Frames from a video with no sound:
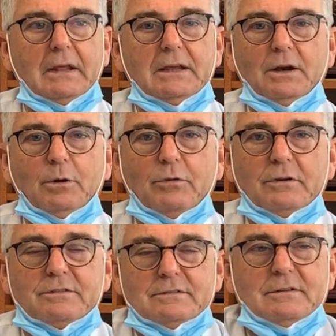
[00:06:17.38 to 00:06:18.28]

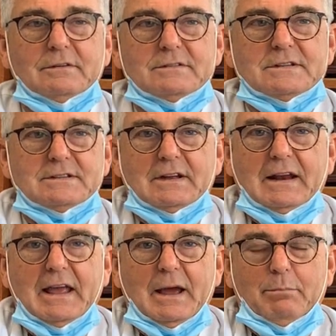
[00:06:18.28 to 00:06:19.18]
they're just not
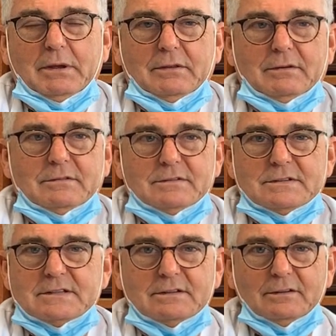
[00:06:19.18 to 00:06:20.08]
happy. They're
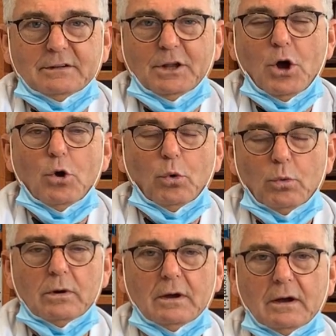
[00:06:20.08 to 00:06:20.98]
just low.